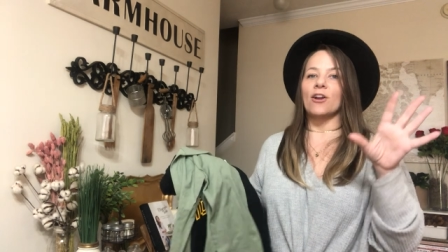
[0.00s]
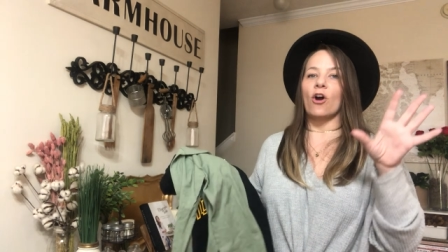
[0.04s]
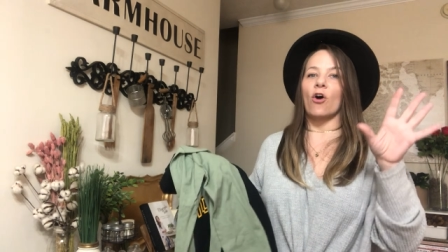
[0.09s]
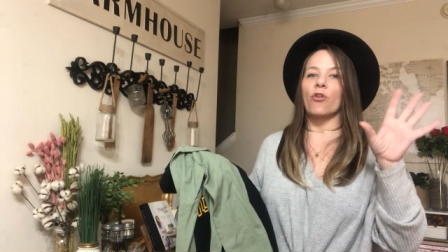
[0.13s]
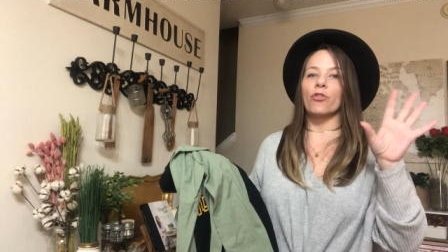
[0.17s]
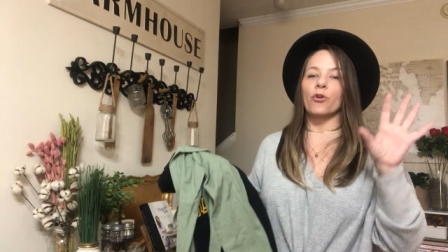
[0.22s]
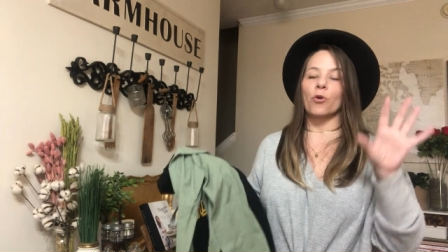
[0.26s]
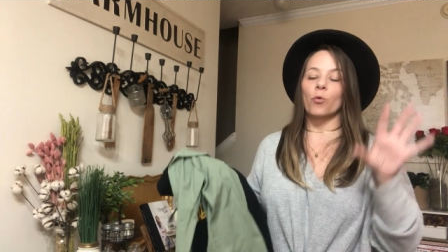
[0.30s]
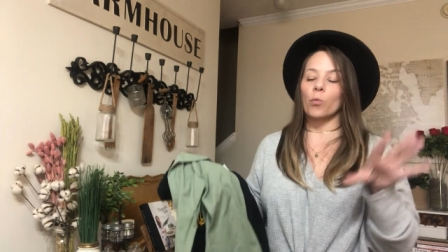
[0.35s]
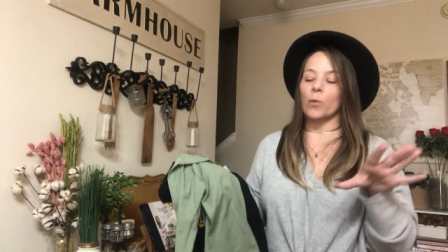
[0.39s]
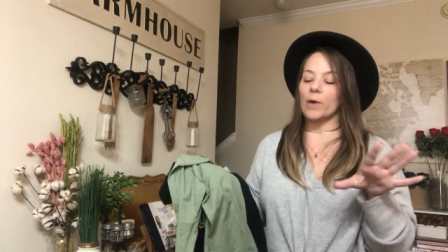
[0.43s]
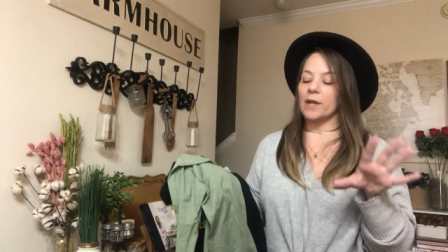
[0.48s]
on
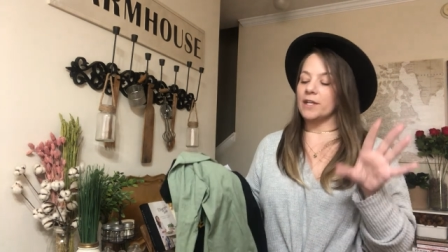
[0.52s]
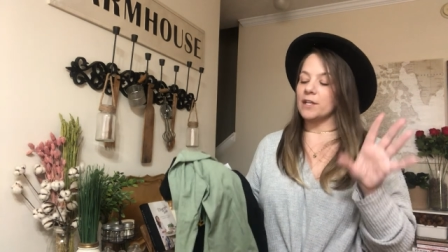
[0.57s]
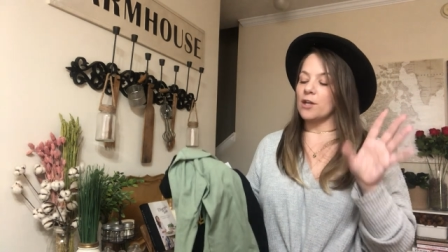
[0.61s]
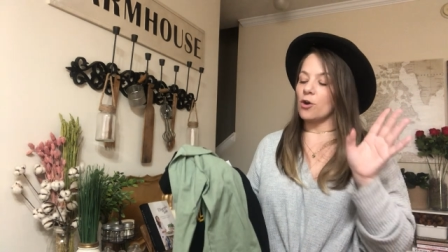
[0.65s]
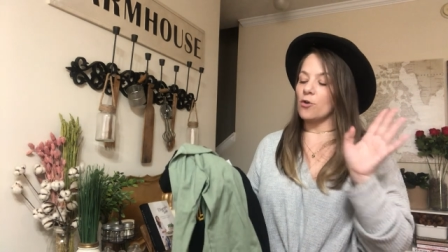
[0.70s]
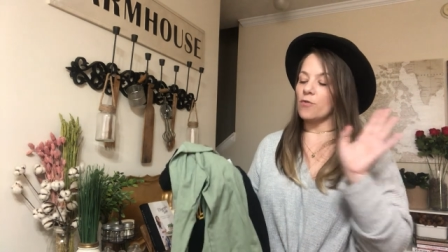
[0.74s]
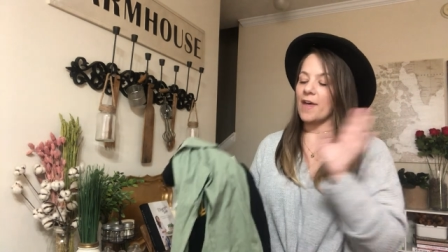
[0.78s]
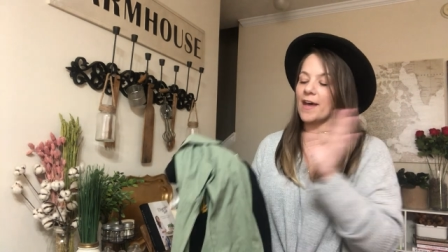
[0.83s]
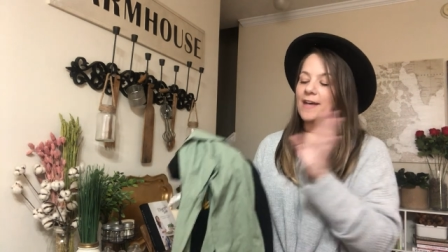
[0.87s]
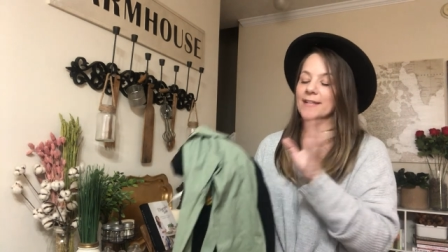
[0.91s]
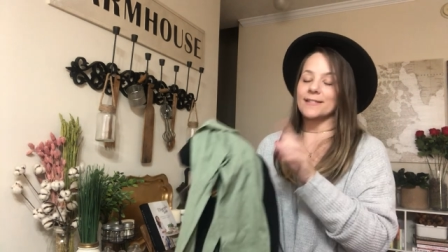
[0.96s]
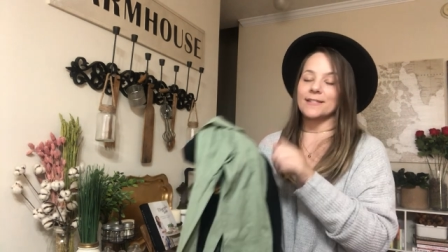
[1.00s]
their
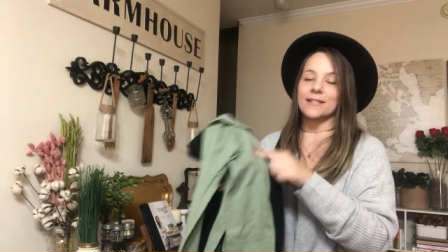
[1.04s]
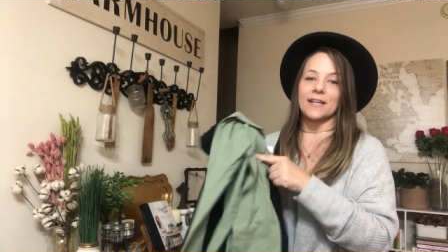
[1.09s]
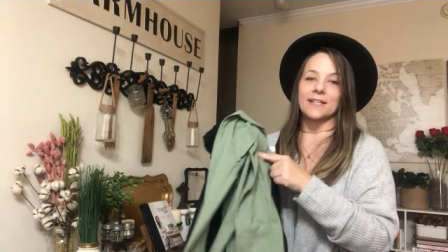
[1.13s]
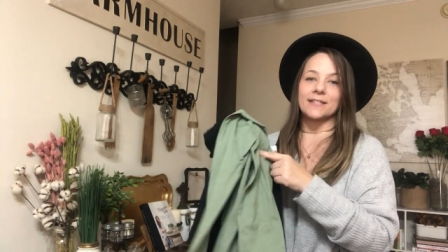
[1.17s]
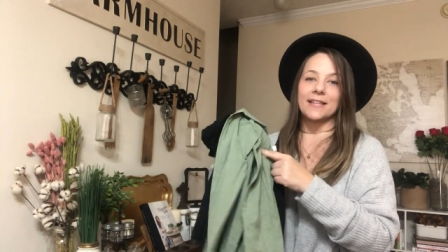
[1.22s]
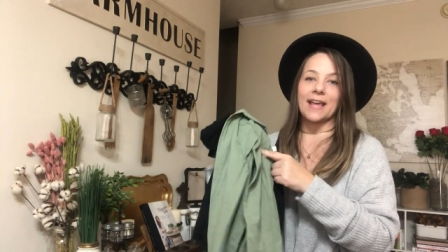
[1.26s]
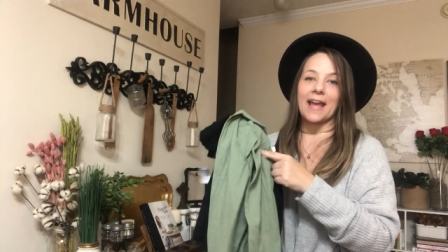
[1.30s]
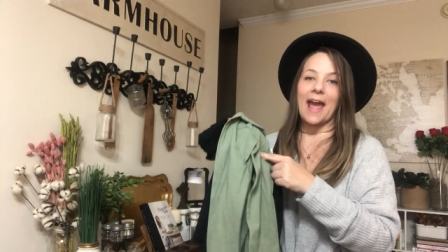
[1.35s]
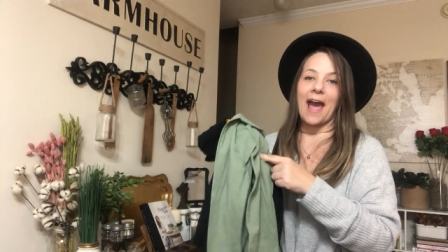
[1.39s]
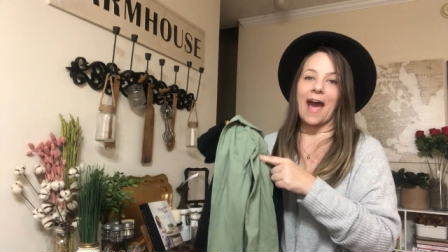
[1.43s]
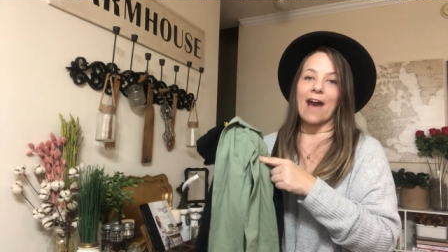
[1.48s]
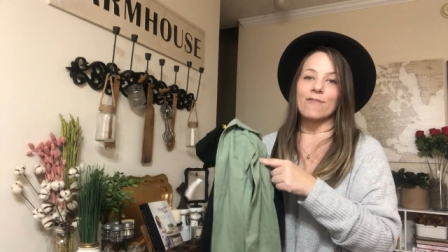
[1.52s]
window that says
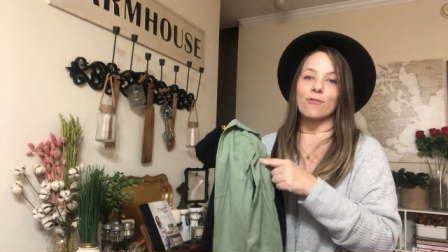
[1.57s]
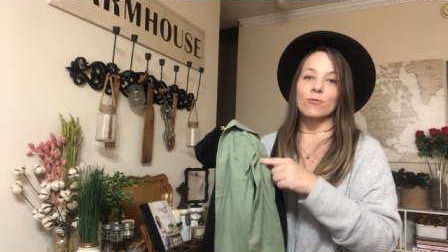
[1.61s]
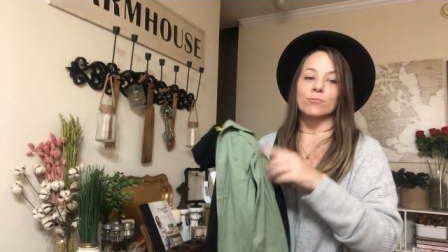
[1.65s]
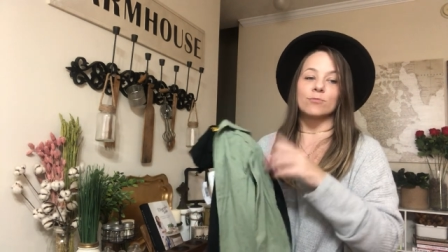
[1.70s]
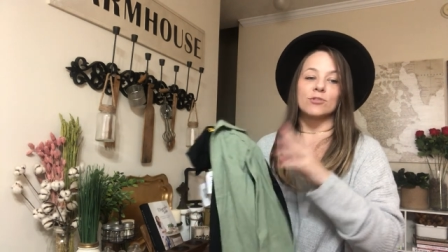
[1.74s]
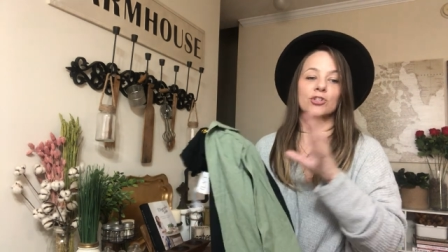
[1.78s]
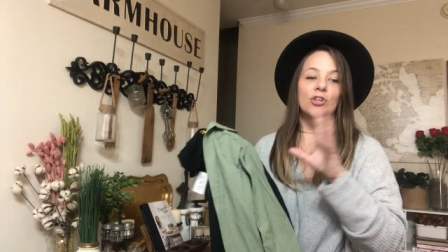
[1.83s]
they have them,